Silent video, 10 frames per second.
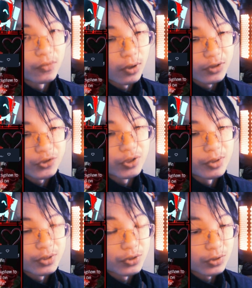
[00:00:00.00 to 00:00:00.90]
all
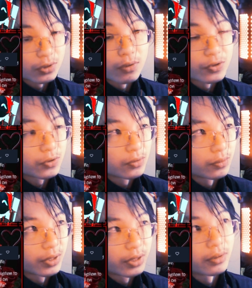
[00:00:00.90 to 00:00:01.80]
streamers. Just go to
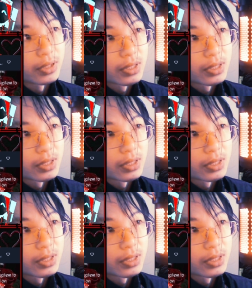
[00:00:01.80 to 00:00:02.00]
literally,